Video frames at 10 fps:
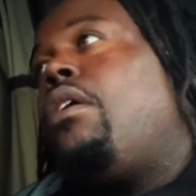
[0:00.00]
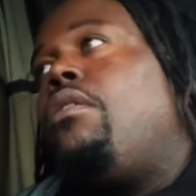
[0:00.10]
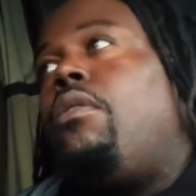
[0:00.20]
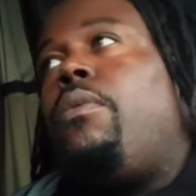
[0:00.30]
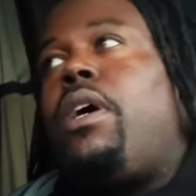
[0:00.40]

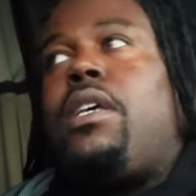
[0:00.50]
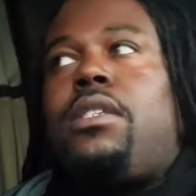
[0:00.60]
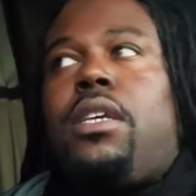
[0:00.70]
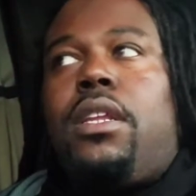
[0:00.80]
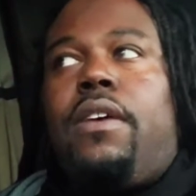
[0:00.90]
know why I didn't
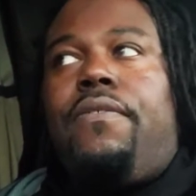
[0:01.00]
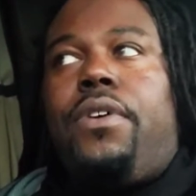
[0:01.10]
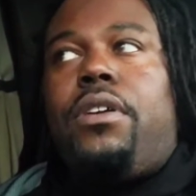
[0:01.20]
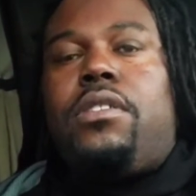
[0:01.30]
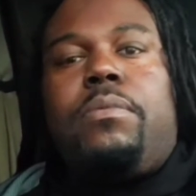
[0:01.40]
say that
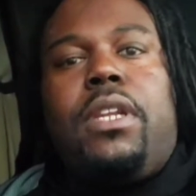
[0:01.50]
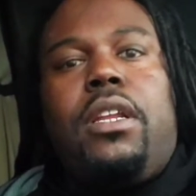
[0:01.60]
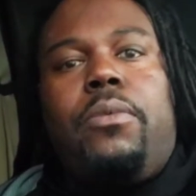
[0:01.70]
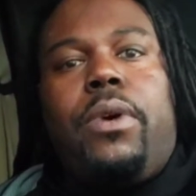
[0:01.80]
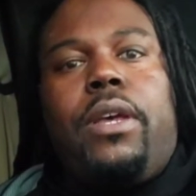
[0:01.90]
first, but
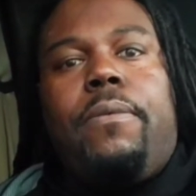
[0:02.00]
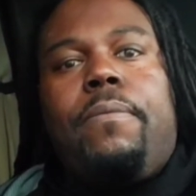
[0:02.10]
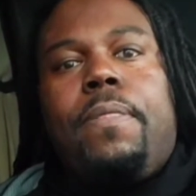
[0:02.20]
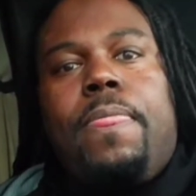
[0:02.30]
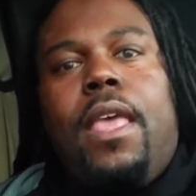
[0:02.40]
anyway,
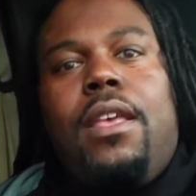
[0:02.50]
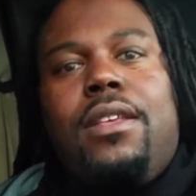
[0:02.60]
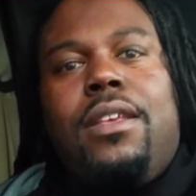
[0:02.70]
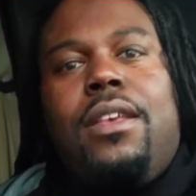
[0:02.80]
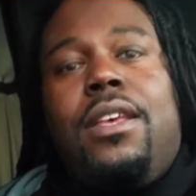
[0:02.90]

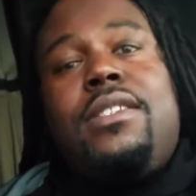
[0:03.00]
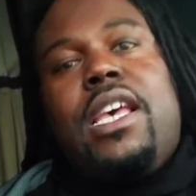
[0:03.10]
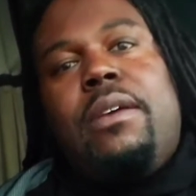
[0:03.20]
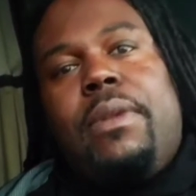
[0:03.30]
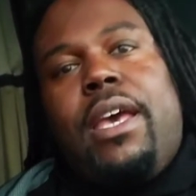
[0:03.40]

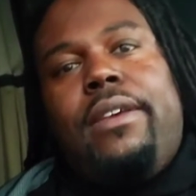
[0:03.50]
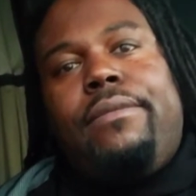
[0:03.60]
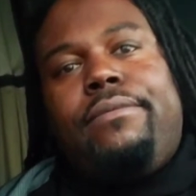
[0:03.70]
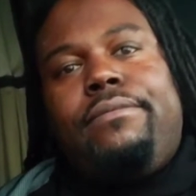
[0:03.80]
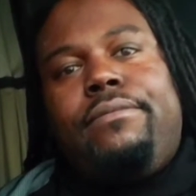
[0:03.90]
same day,
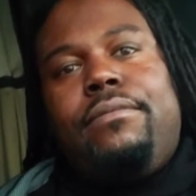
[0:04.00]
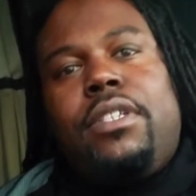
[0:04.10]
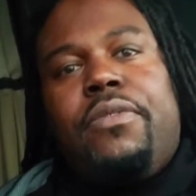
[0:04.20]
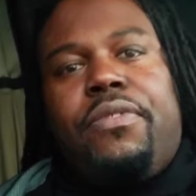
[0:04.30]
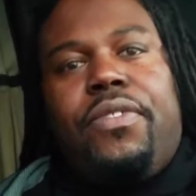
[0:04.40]

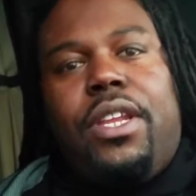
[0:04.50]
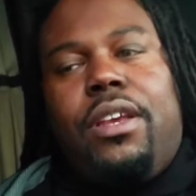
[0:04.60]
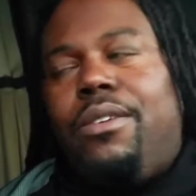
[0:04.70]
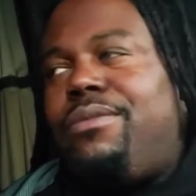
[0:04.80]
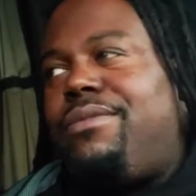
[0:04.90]
different
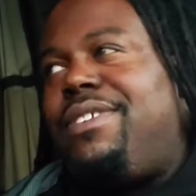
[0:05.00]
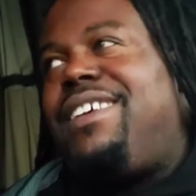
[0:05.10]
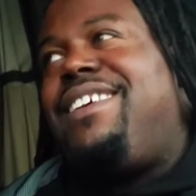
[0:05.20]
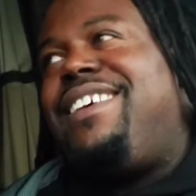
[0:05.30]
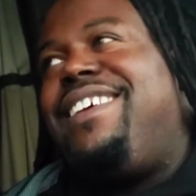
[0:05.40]
video.
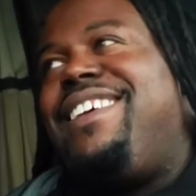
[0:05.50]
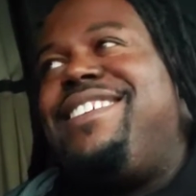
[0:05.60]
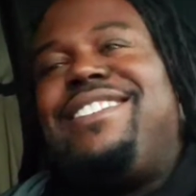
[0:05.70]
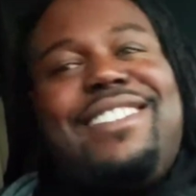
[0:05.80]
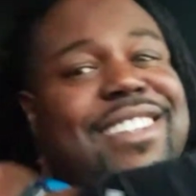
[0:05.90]

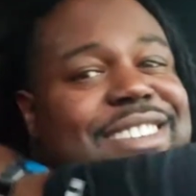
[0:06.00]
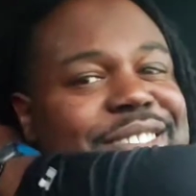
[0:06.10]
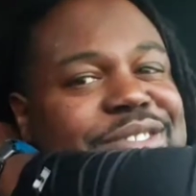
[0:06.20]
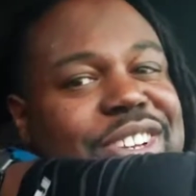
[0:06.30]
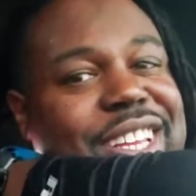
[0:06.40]
Yes,
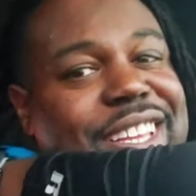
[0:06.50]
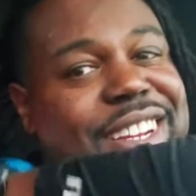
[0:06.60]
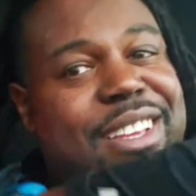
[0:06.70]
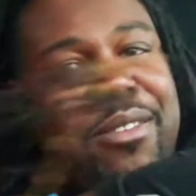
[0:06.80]
trying to get it